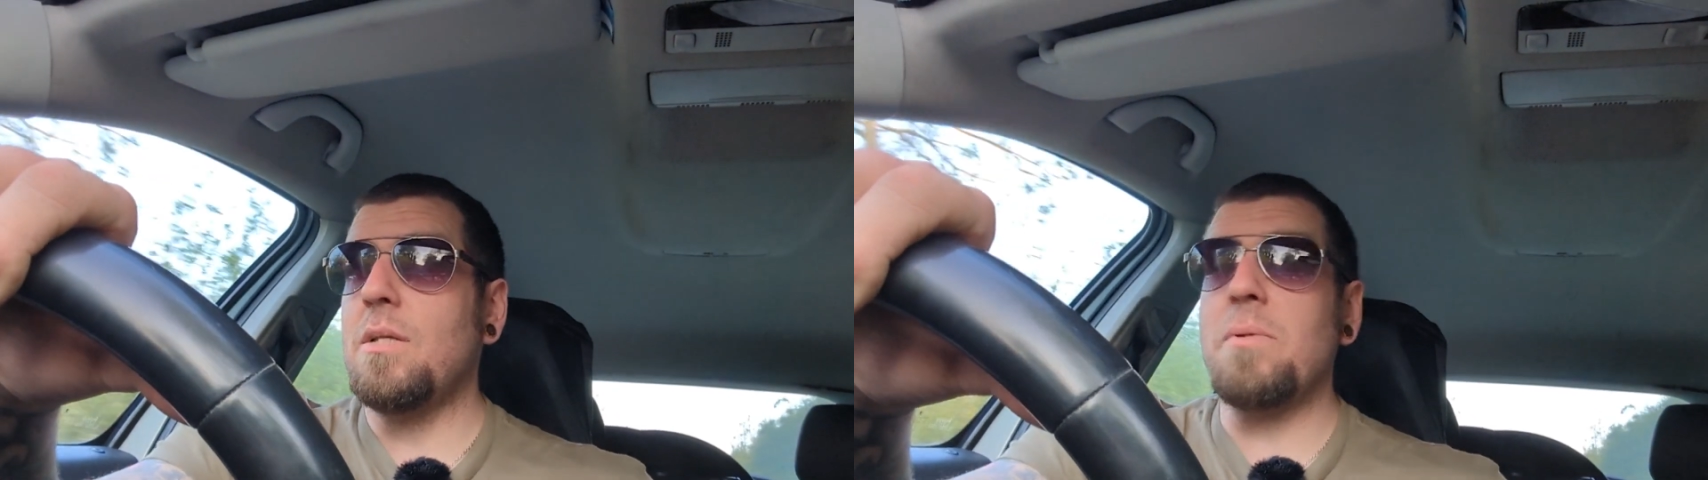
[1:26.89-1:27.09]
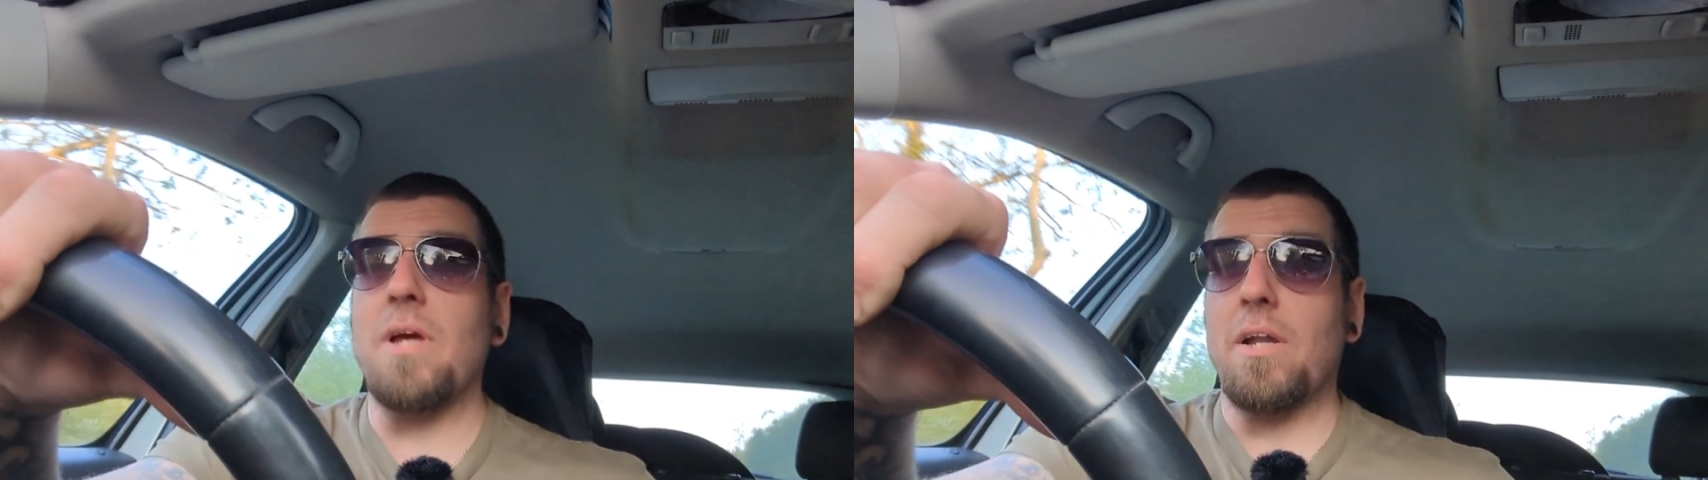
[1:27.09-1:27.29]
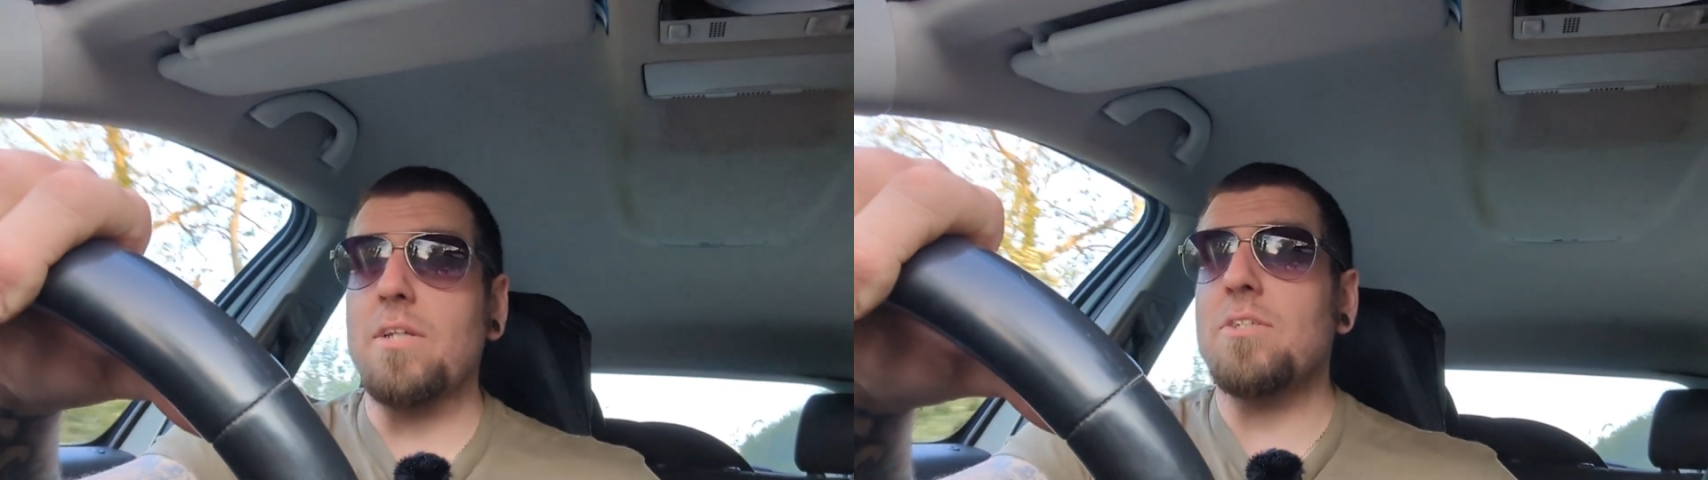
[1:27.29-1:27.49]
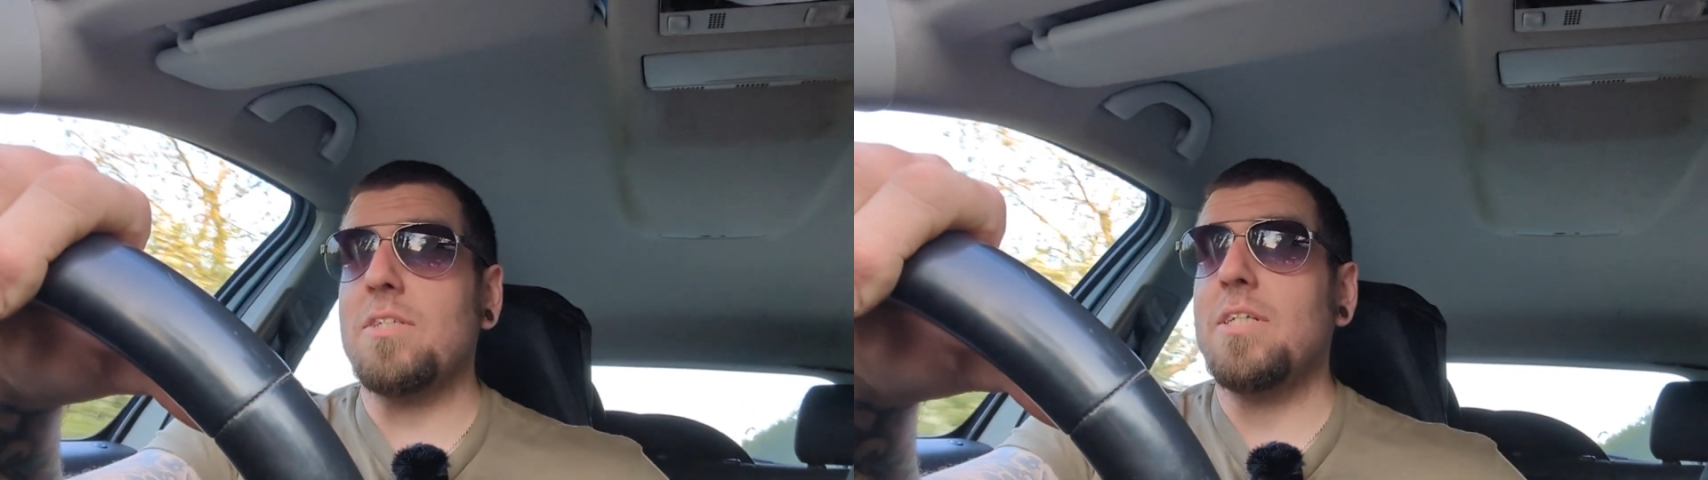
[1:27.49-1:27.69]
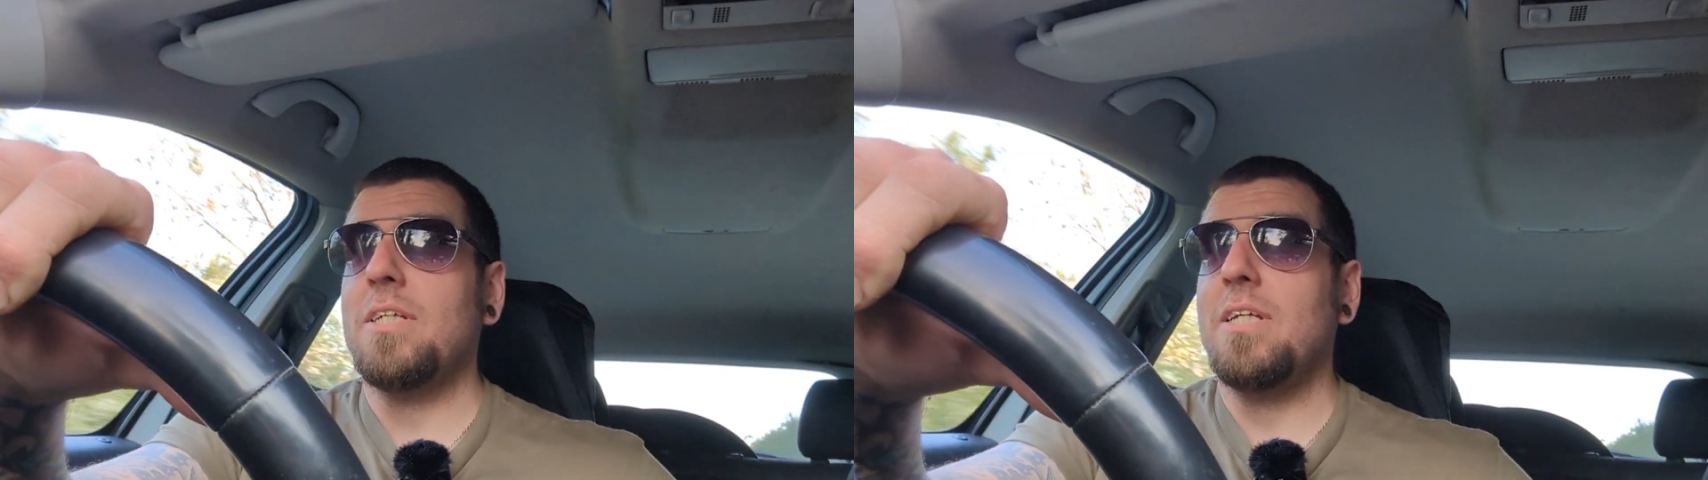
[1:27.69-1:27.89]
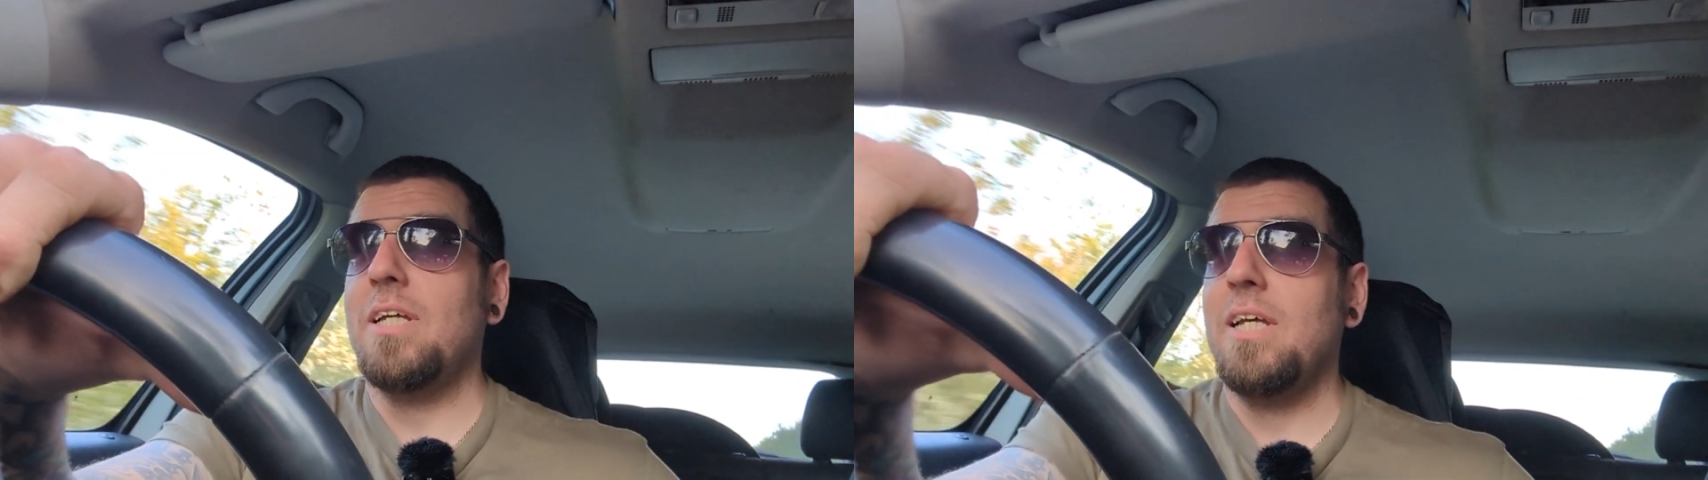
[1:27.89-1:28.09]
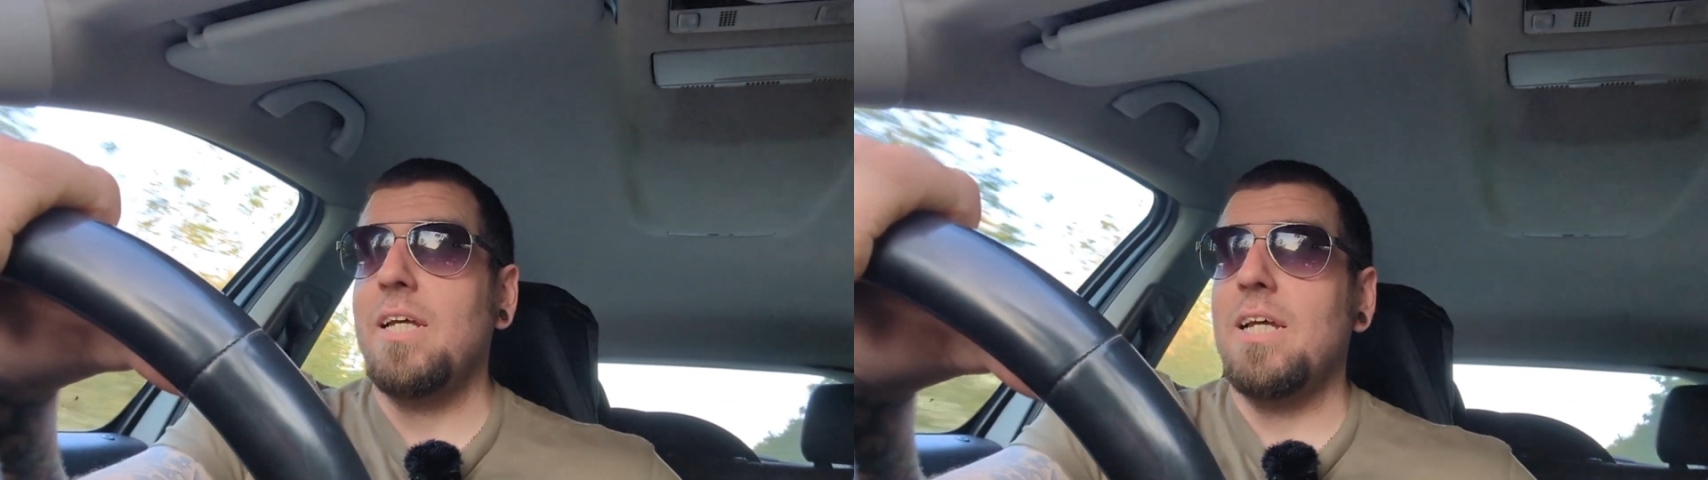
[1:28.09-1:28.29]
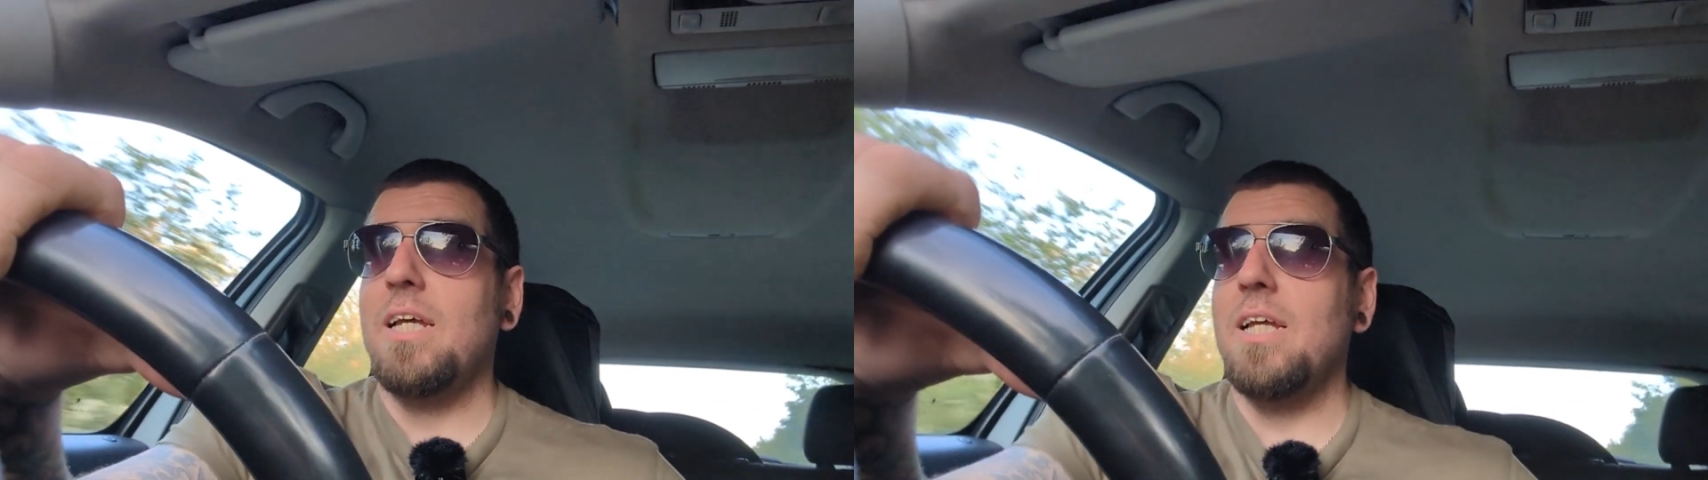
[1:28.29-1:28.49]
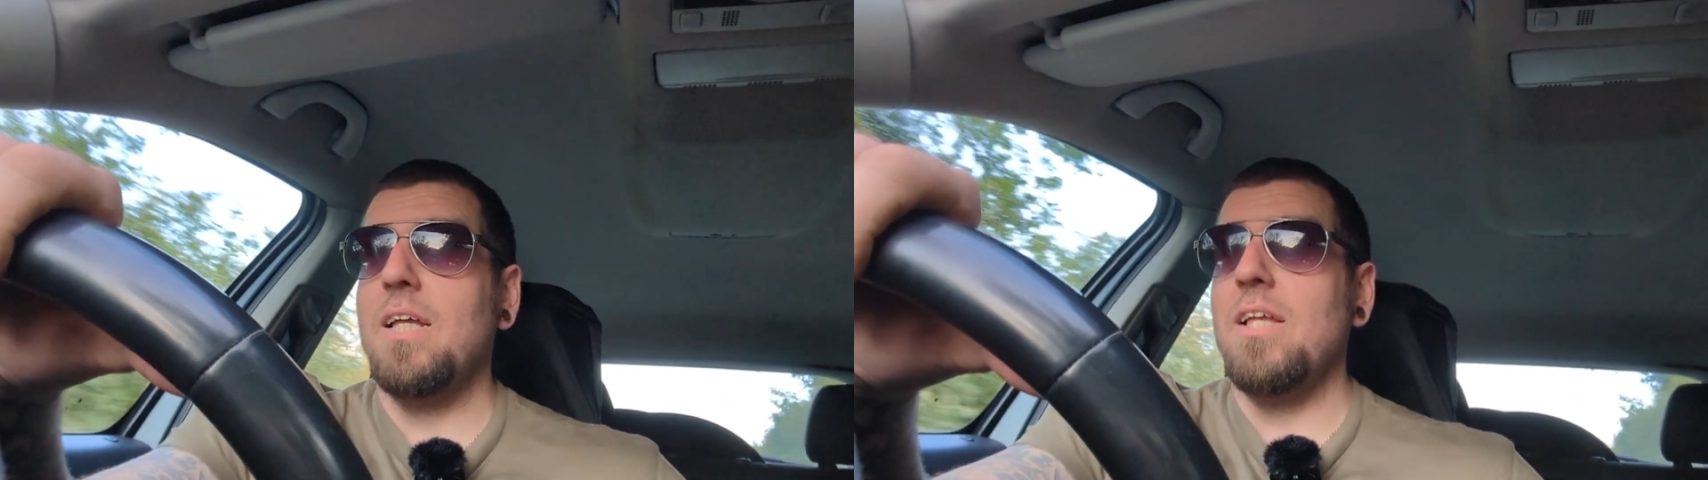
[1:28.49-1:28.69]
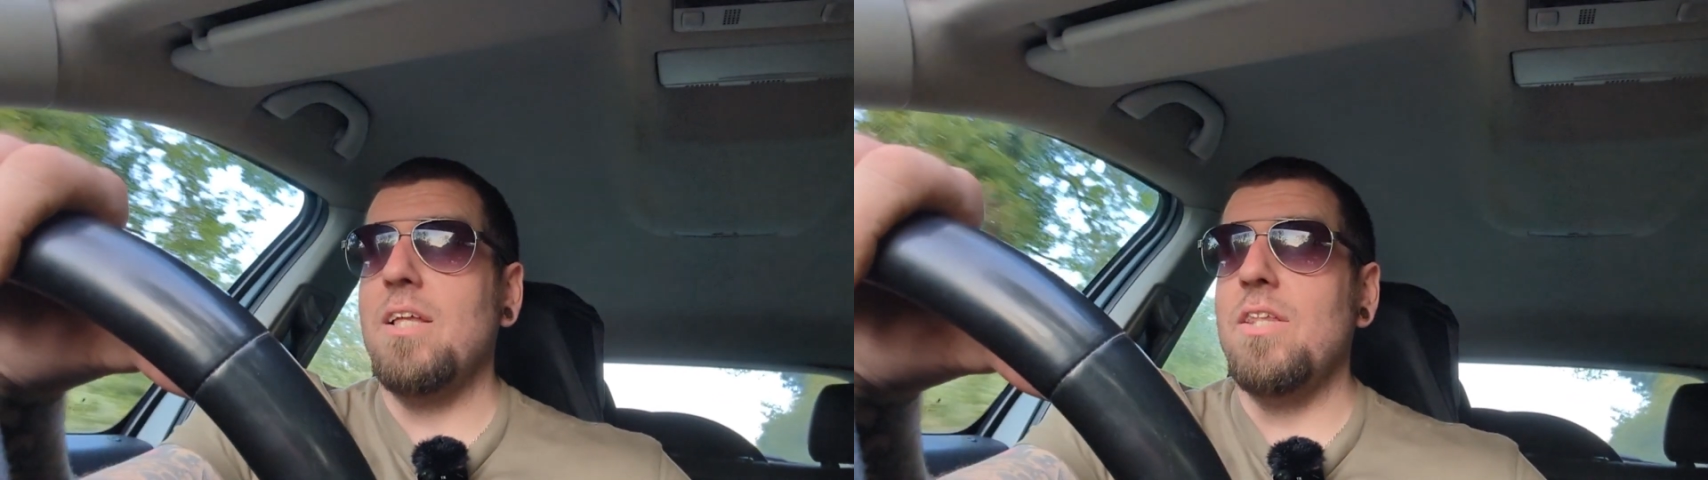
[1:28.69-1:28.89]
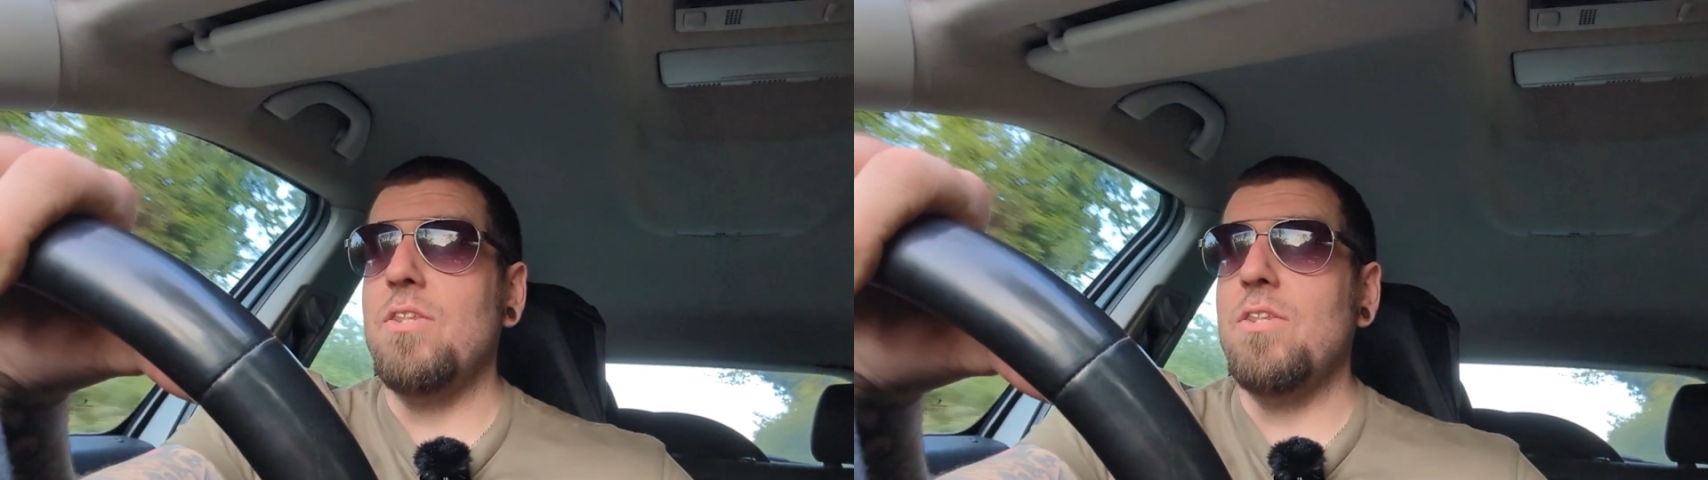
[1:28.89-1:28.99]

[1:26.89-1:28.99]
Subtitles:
honest, there's